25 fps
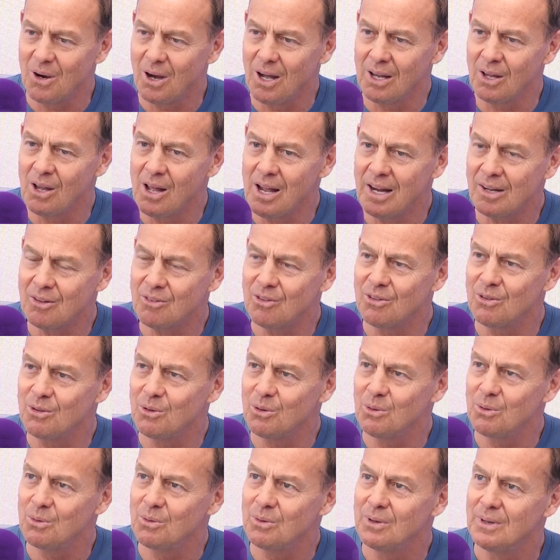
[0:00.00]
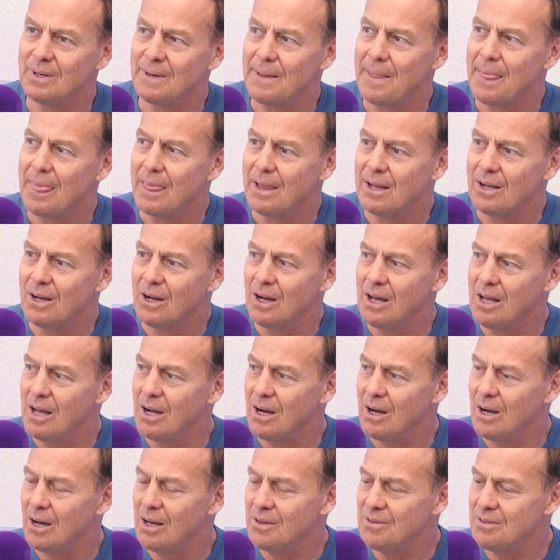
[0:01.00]
like to...
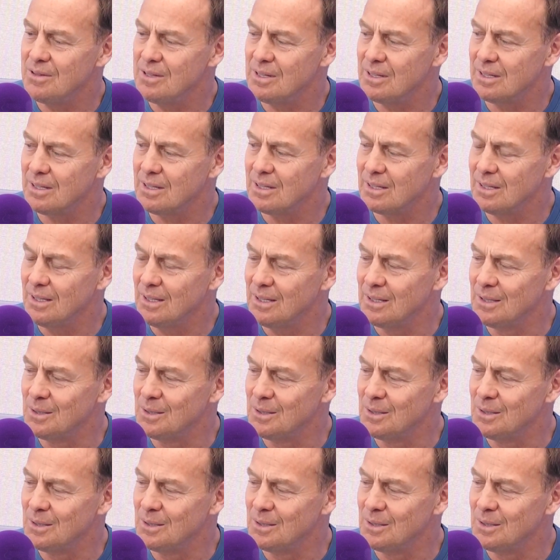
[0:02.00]
I think